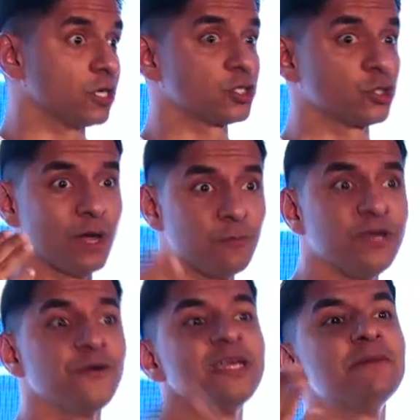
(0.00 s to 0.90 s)
So when
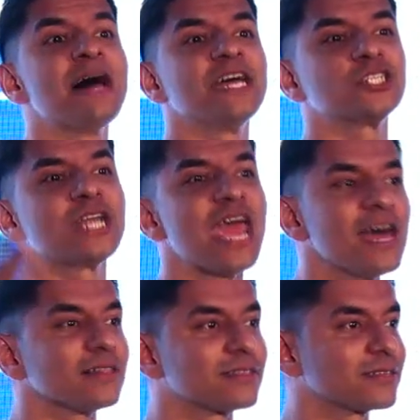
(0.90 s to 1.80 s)
we reimagine
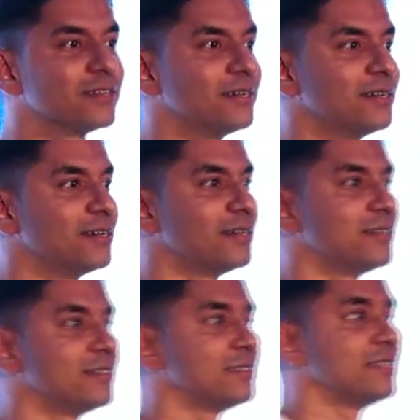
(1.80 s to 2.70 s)
health,
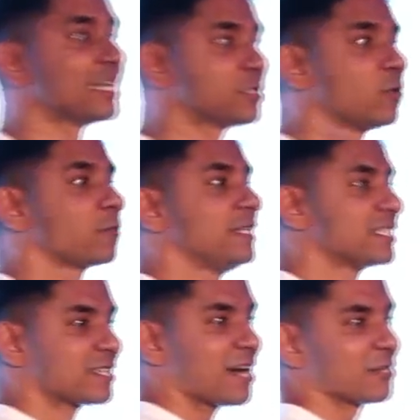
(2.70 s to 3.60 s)
that's what we
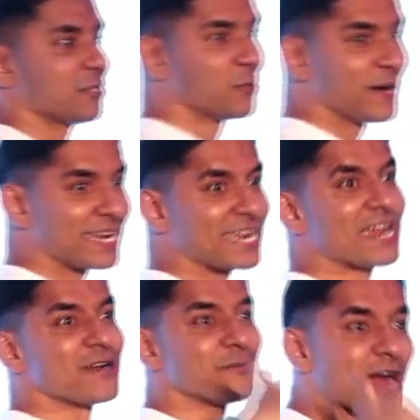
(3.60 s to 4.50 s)
start doing
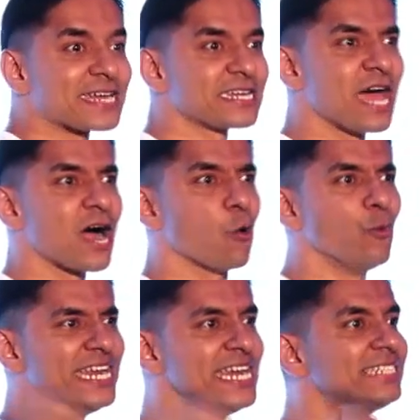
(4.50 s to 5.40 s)
right now.
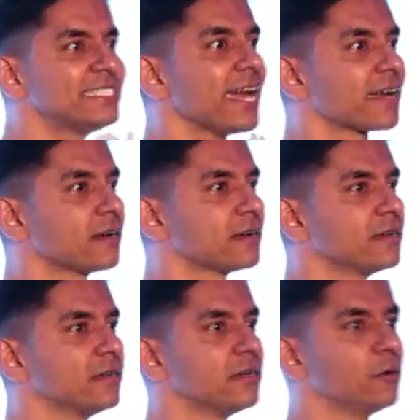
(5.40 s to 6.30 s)
We need tech.
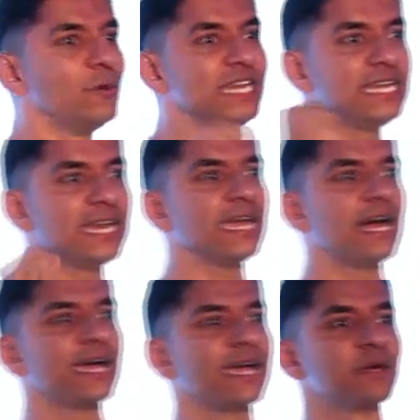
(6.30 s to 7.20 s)
We need
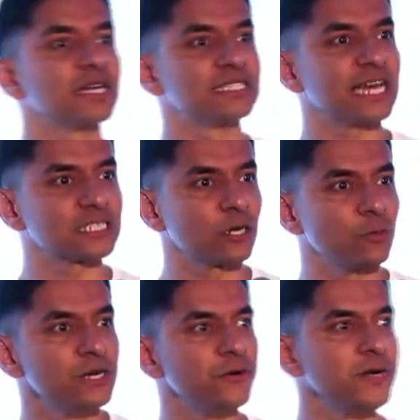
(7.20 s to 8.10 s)
AI, because that's how
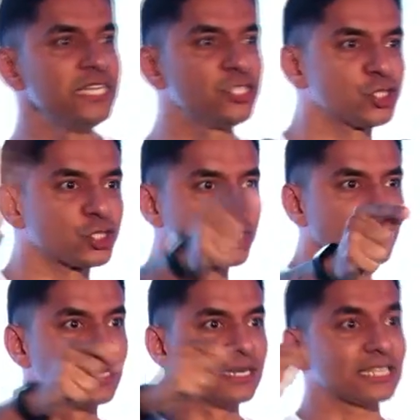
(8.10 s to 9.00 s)
we'll reach.
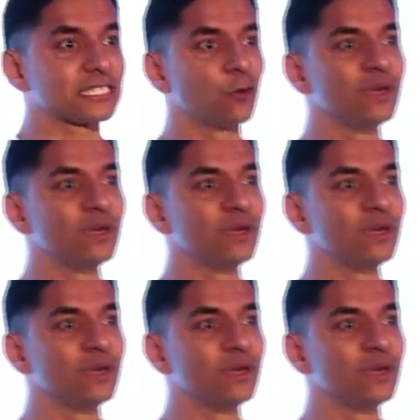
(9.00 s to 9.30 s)
That's how we'll